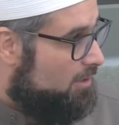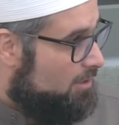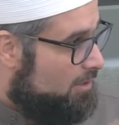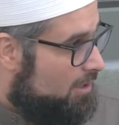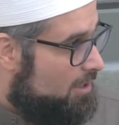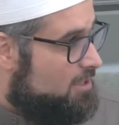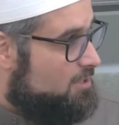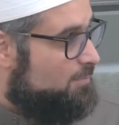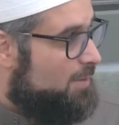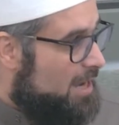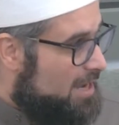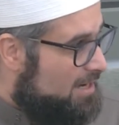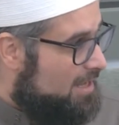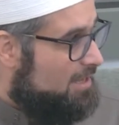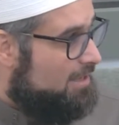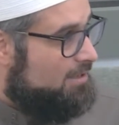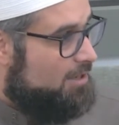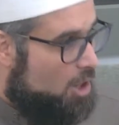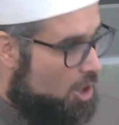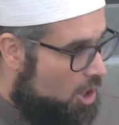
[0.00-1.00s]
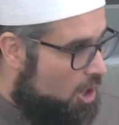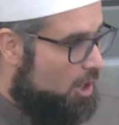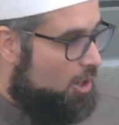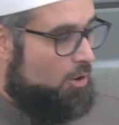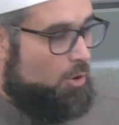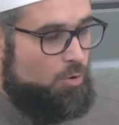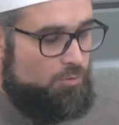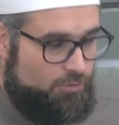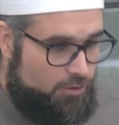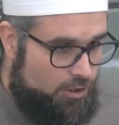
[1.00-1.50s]
explaining all
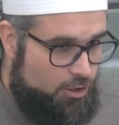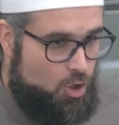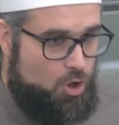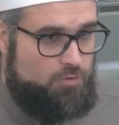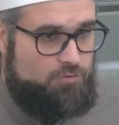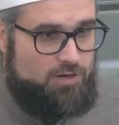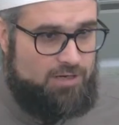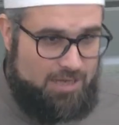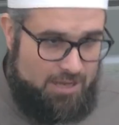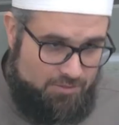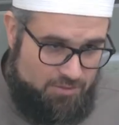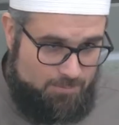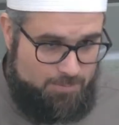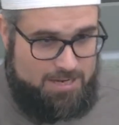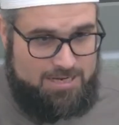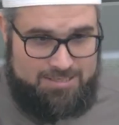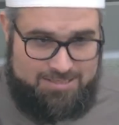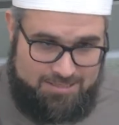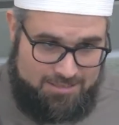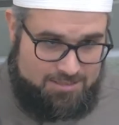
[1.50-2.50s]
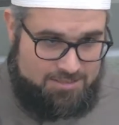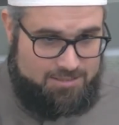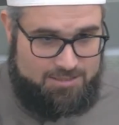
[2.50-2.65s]
over and over again the basics.